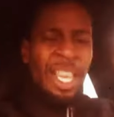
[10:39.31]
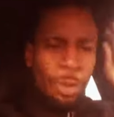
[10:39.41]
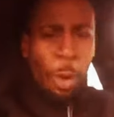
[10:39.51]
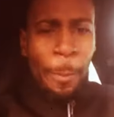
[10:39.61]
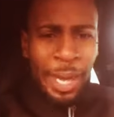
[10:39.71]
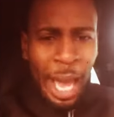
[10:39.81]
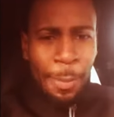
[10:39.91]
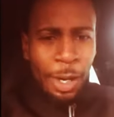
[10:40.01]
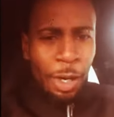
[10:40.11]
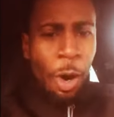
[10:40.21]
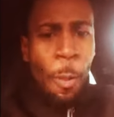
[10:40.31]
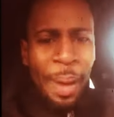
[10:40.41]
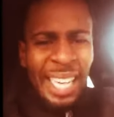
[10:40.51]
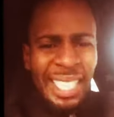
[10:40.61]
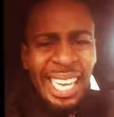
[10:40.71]
you won't be able to go
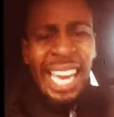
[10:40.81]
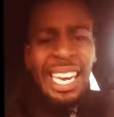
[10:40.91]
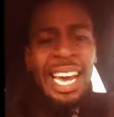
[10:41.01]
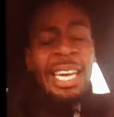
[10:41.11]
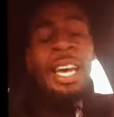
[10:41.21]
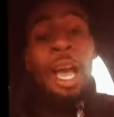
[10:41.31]
back to that night